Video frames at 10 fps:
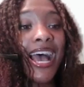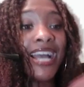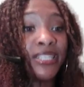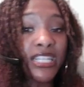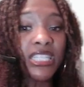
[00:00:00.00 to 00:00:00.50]

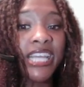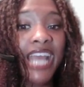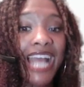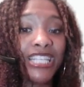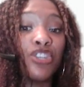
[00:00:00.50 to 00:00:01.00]
Additionally,
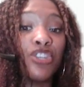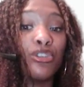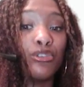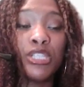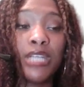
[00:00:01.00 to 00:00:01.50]
as a
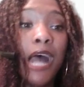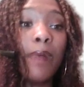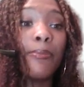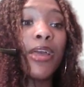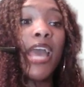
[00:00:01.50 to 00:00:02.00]
new
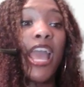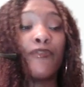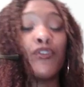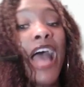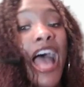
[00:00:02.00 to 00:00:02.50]
shop,
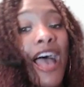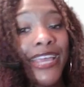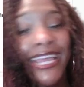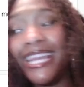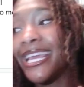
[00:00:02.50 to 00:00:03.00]
if you have
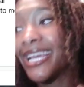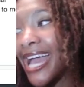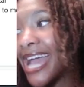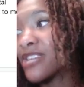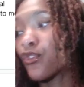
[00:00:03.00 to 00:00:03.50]
any
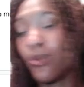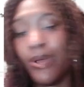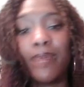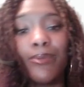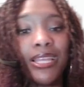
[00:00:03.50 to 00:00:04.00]
kind of
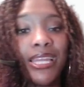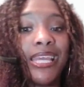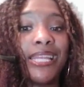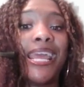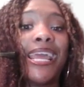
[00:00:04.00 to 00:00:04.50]

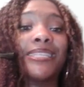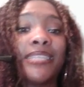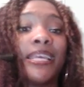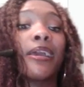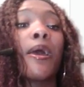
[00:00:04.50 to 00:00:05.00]
credibility
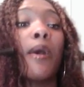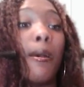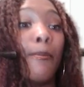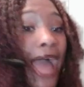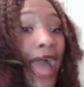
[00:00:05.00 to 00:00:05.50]
enhancing
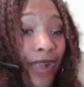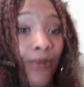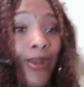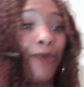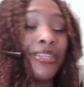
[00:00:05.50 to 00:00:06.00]

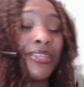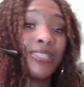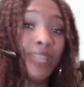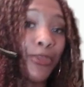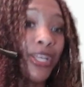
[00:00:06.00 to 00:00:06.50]
background, this
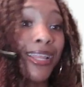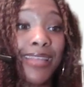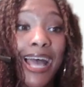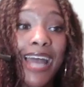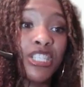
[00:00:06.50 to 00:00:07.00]
is something a
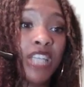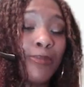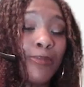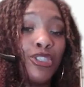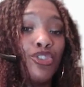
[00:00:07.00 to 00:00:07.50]
lot of
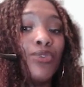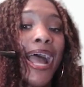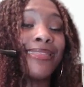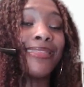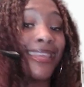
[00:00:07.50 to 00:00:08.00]
shops do
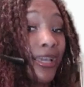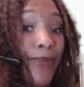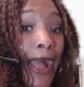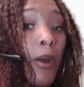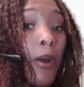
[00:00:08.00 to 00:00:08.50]
not think
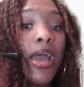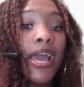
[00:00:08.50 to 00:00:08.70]
about.